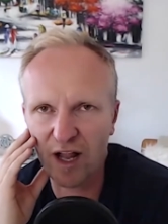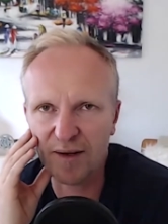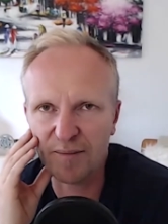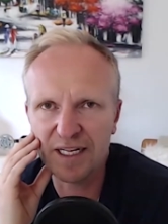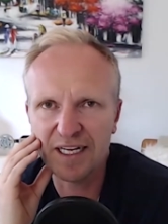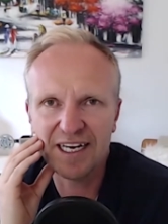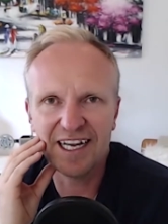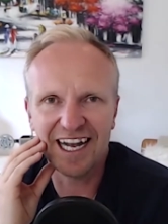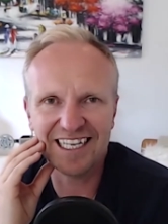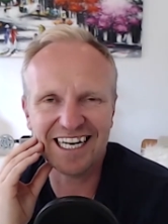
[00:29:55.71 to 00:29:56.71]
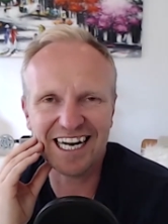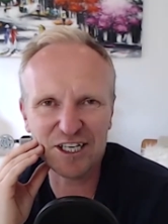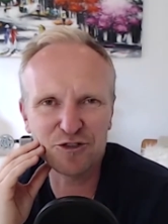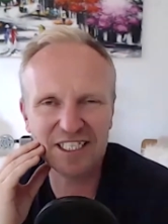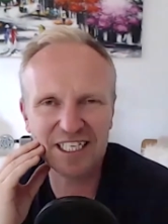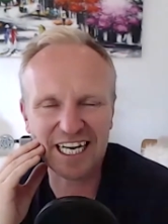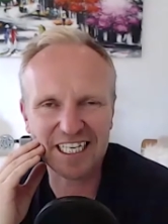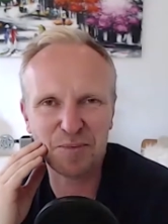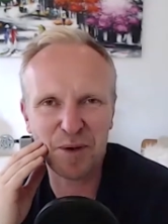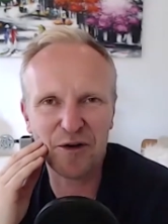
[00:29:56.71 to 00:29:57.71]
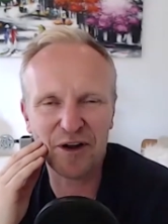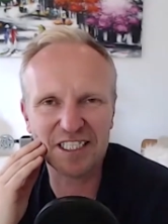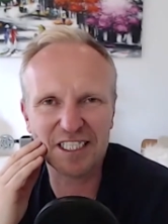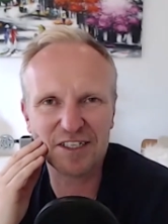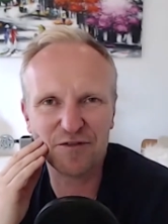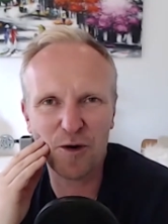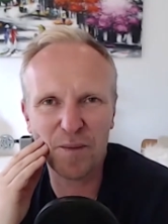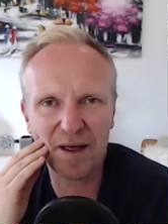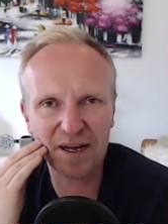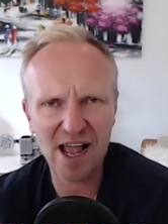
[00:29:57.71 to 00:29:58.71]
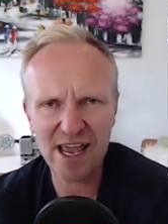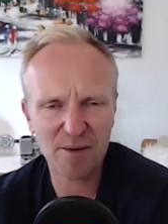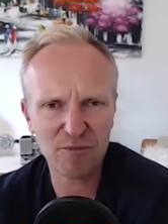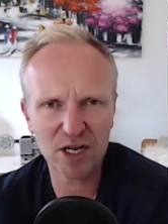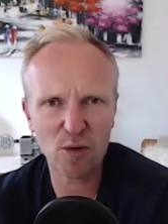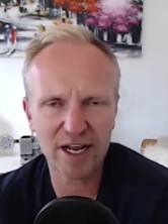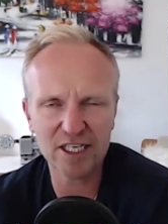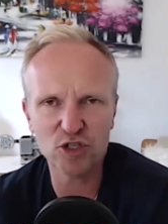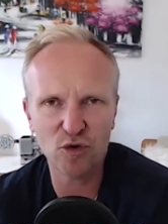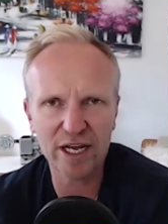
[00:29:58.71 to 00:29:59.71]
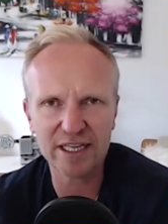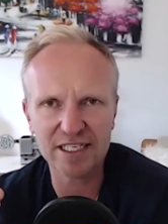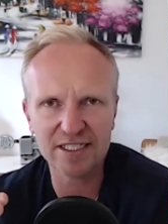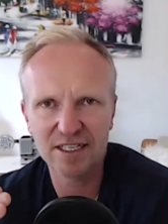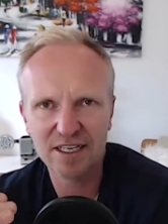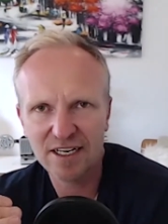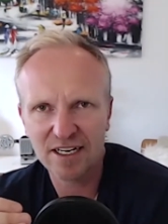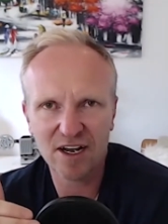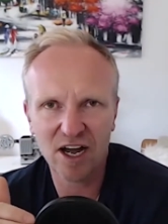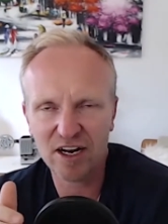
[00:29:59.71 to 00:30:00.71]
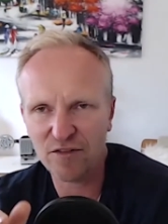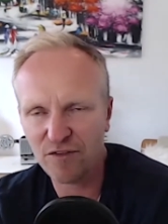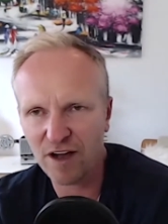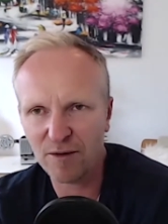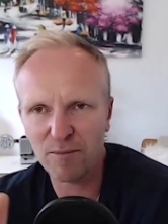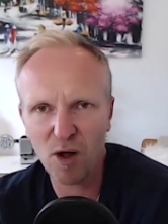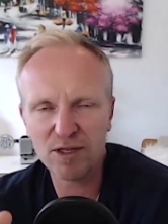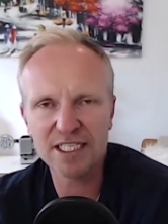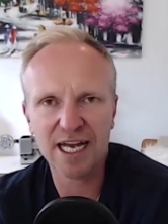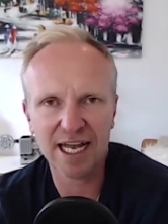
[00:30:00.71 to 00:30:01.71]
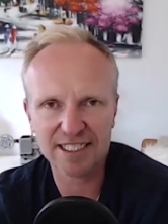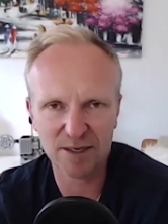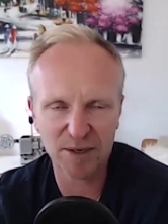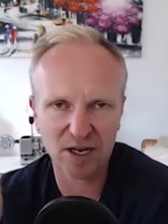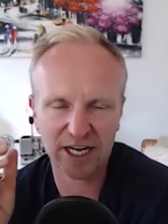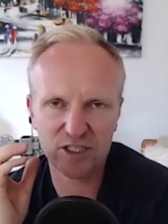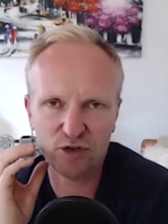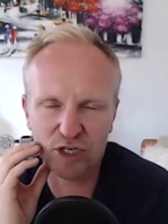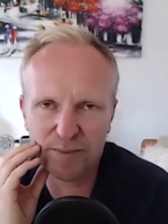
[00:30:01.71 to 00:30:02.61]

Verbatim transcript: And I'm, it's an interesting experience for me. Like, oh yeah, I'm really quite enjoying this kind of uh, multitasking a bit like you talked